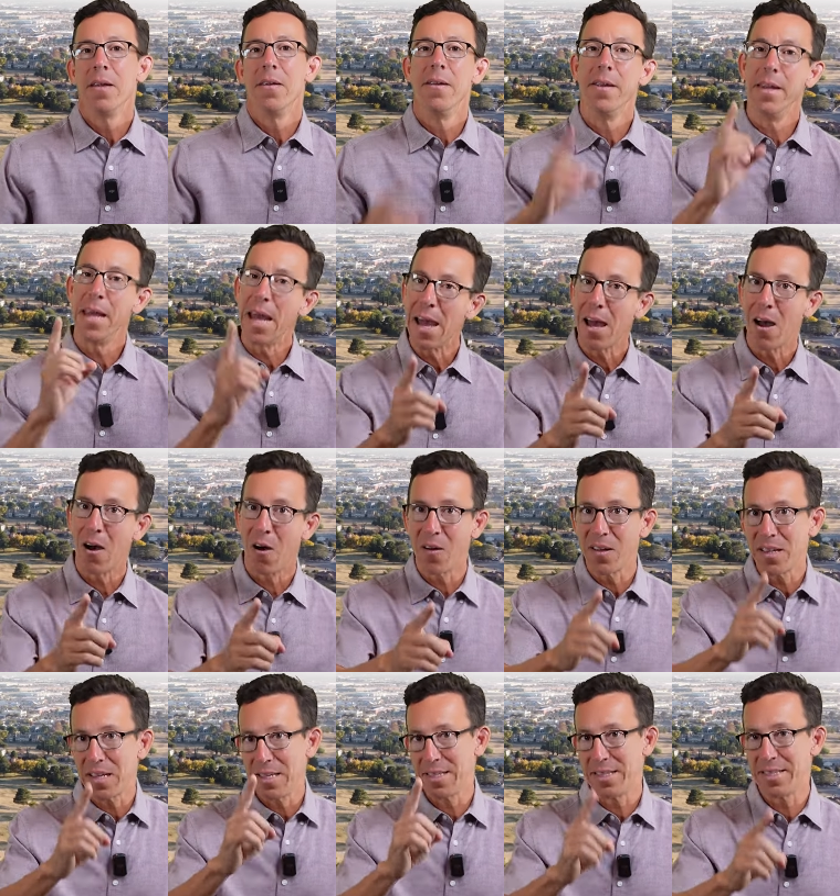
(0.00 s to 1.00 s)

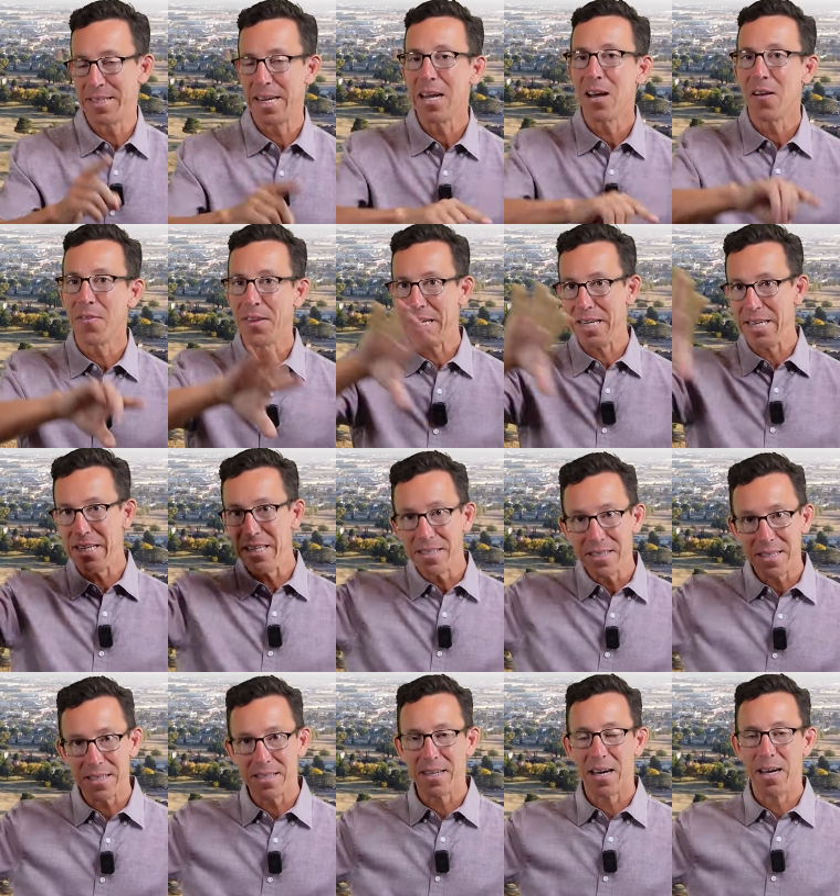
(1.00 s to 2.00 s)
Now, let's stay on the
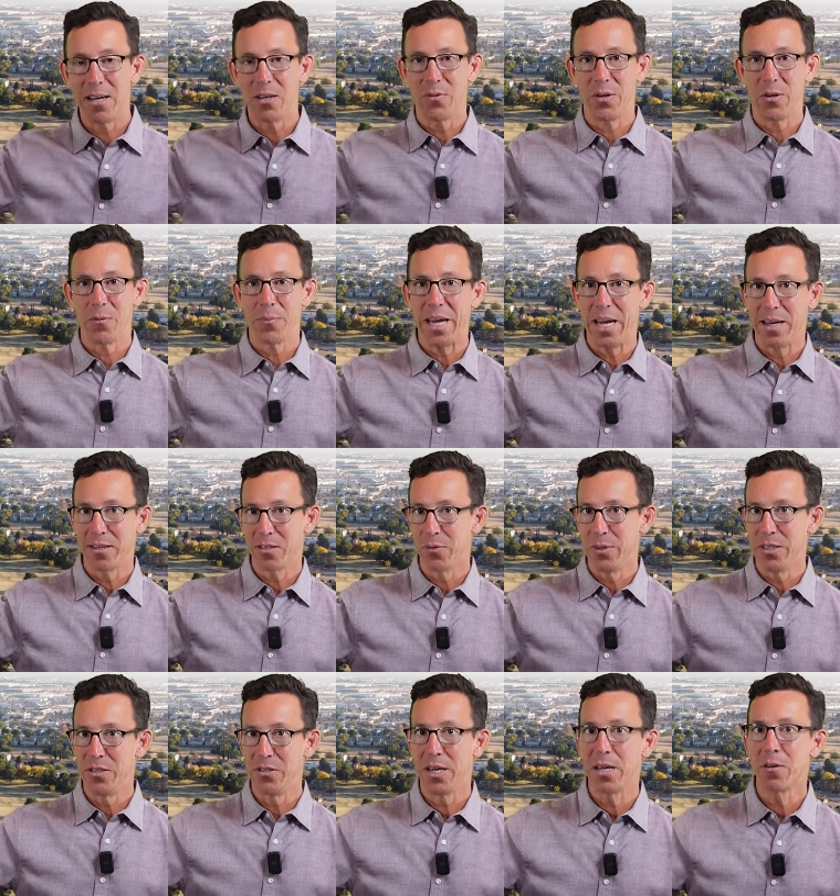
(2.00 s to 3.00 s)
east side of El Paso
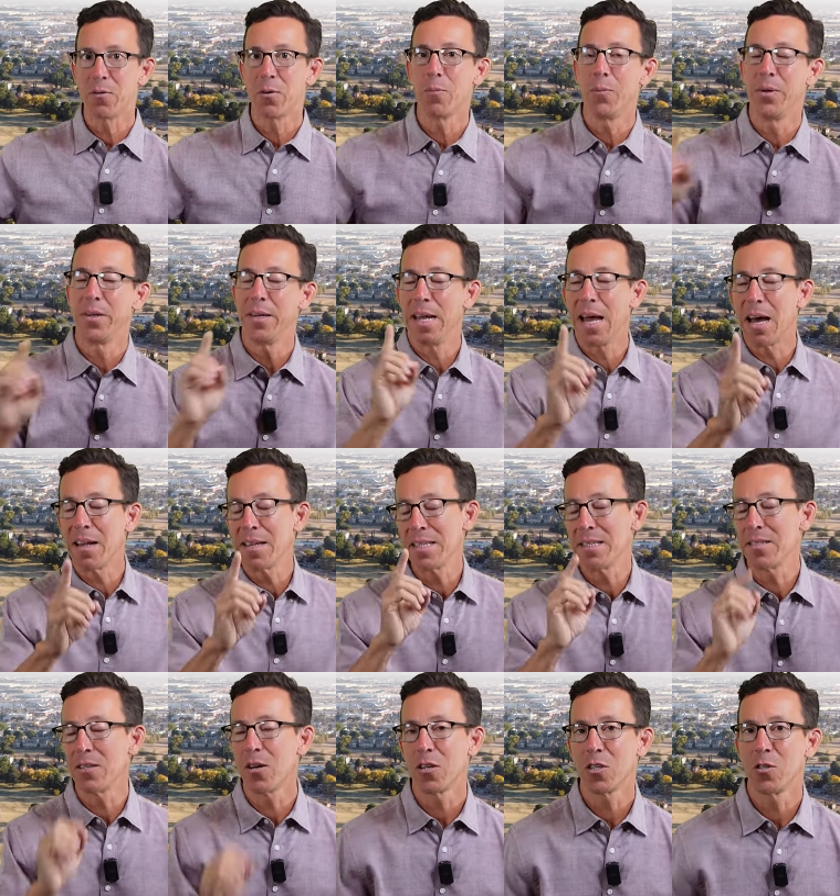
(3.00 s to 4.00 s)
in general, but now
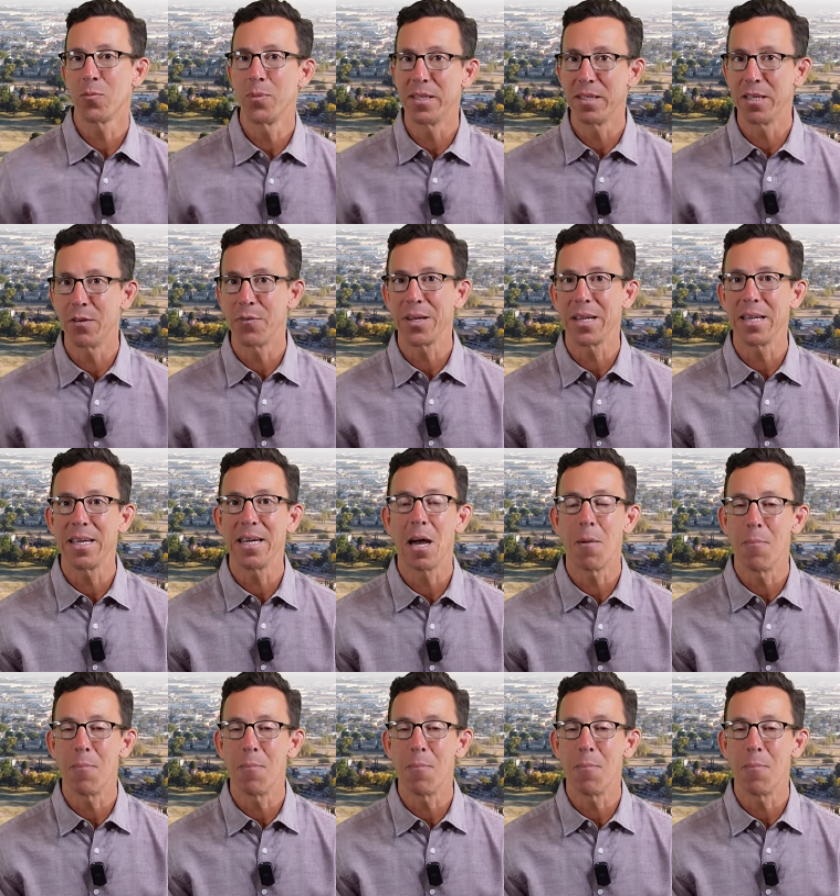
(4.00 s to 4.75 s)
let's talk specifically